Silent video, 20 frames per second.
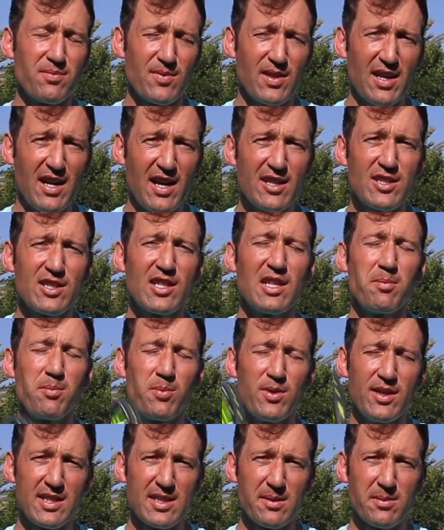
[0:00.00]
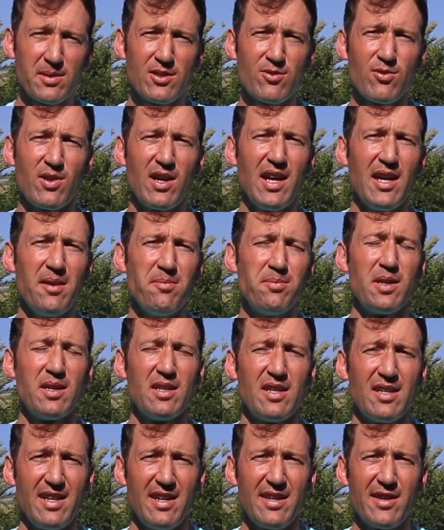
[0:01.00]
actually please subscribe.
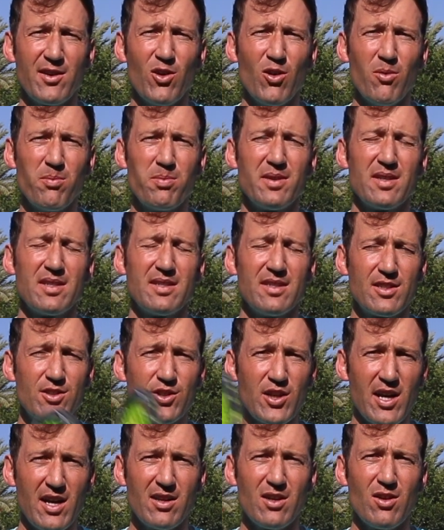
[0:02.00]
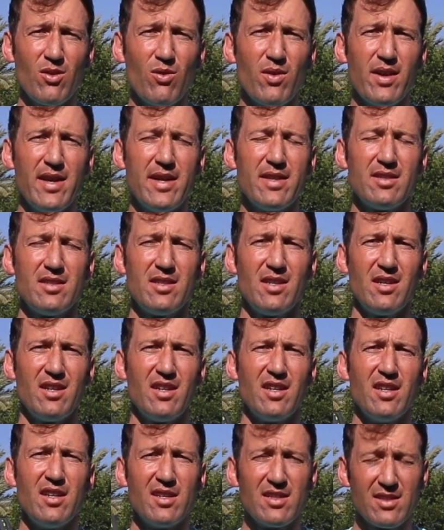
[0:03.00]
I hope the channel and the
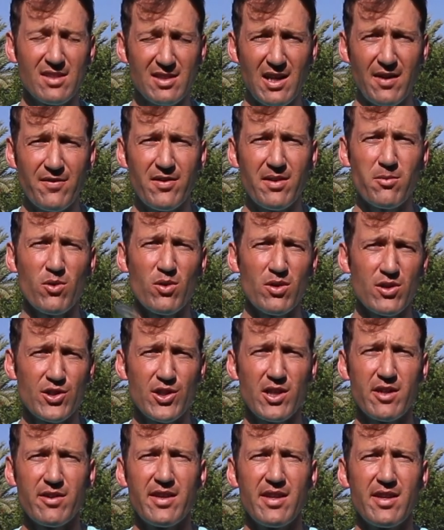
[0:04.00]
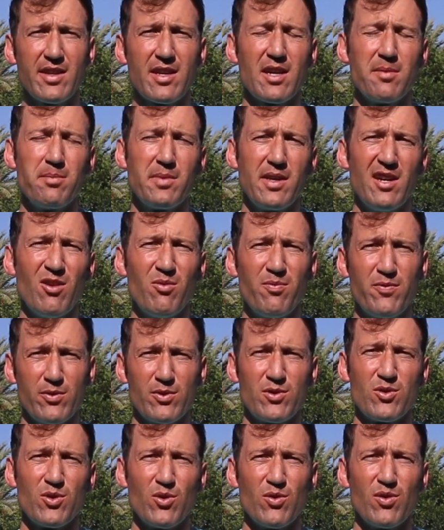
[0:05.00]
stuff I'm going to share here can be helpful
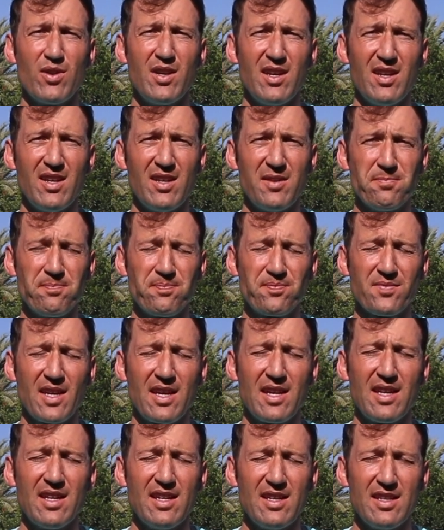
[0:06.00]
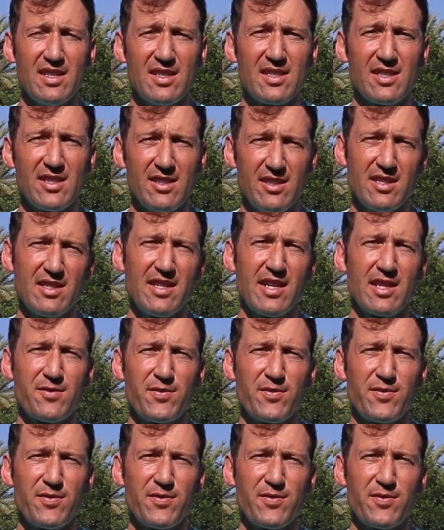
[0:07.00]
to you. See you in the next